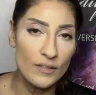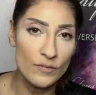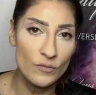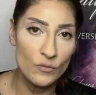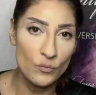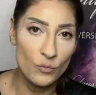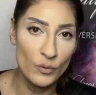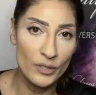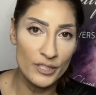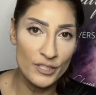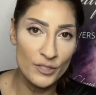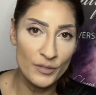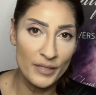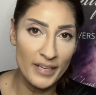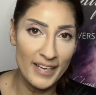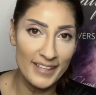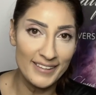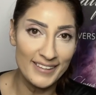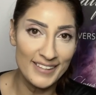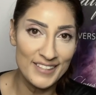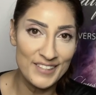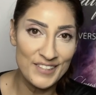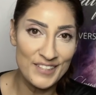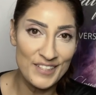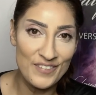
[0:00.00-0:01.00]
when you
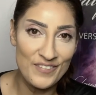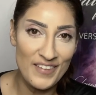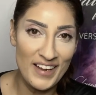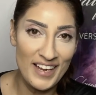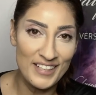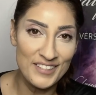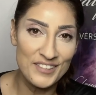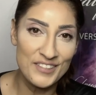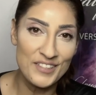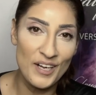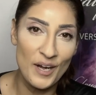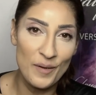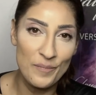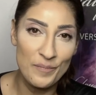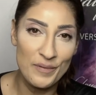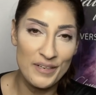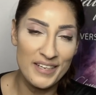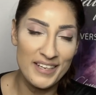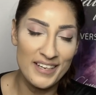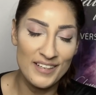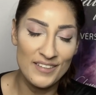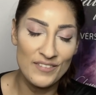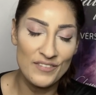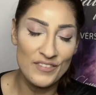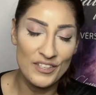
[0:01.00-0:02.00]
get this advanced
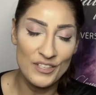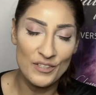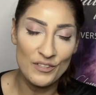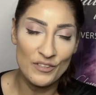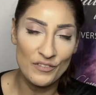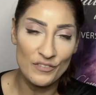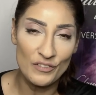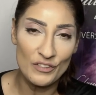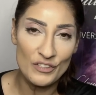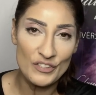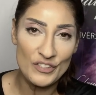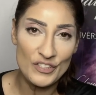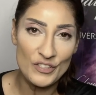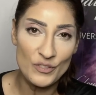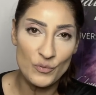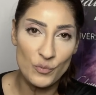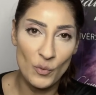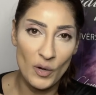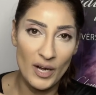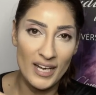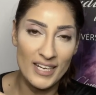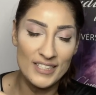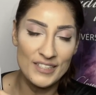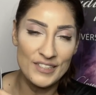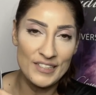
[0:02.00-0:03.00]
copy of The Universe is
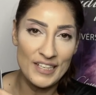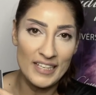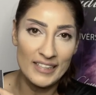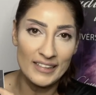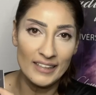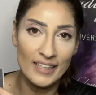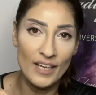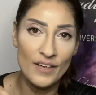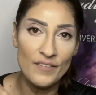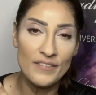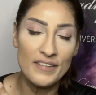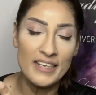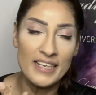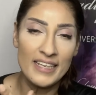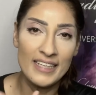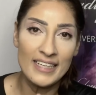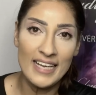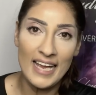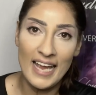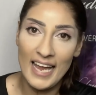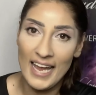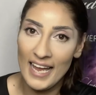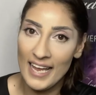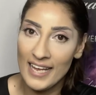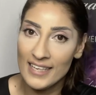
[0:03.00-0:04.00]
Wise and Loving.
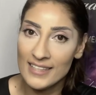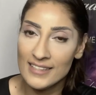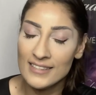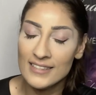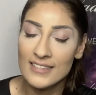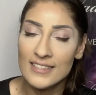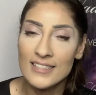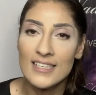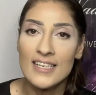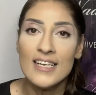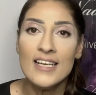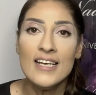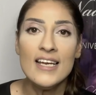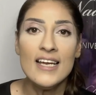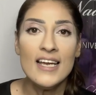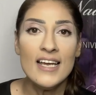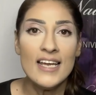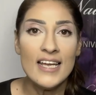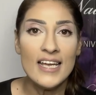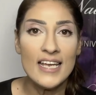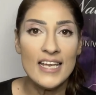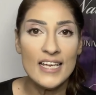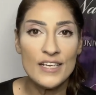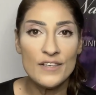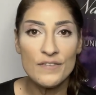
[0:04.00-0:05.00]
And
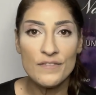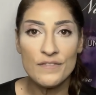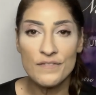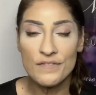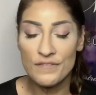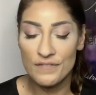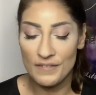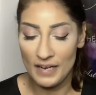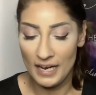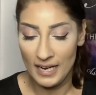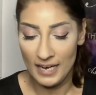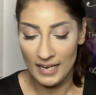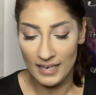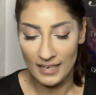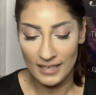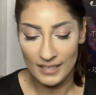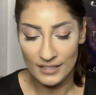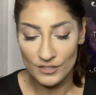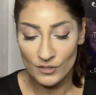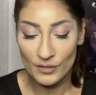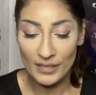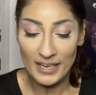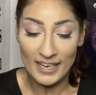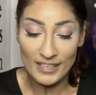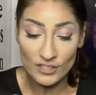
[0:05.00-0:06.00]
if uh,
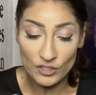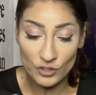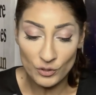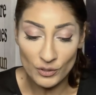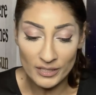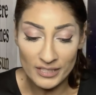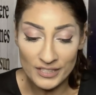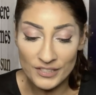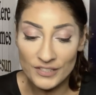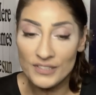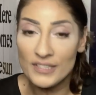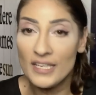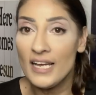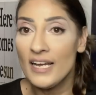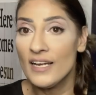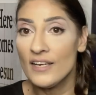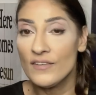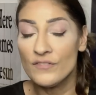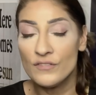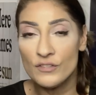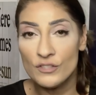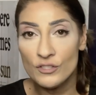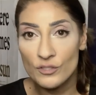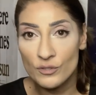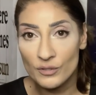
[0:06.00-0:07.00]
you can't join us
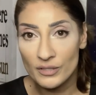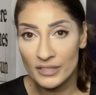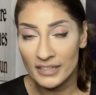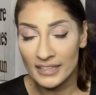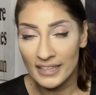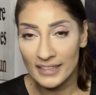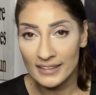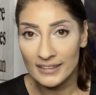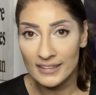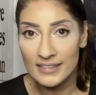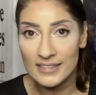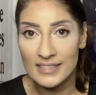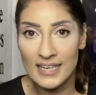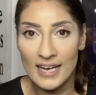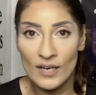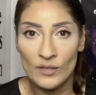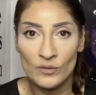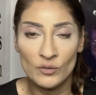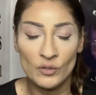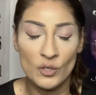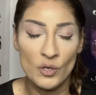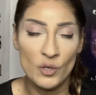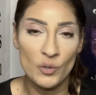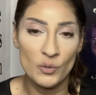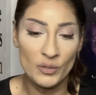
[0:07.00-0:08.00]
live, you can get the
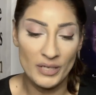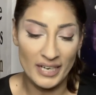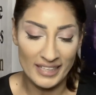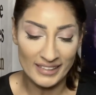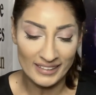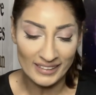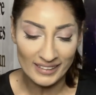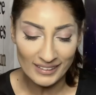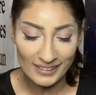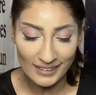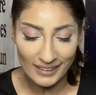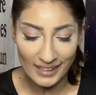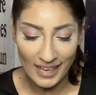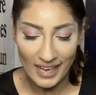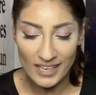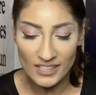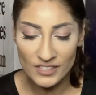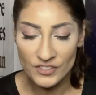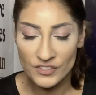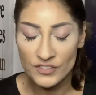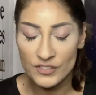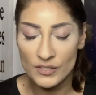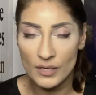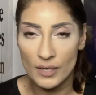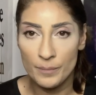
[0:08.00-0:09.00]
download and the
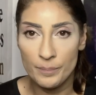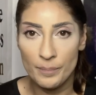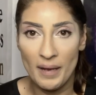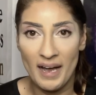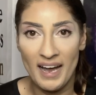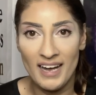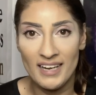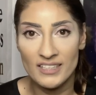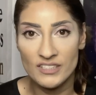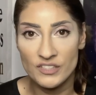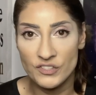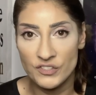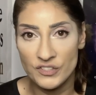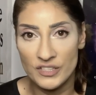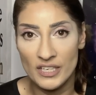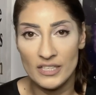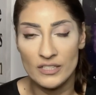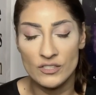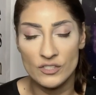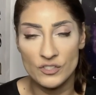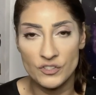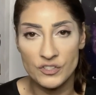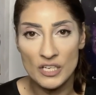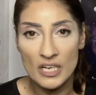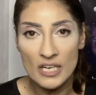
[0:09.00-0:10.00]
class uh, pass
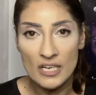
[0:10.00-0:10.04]
sells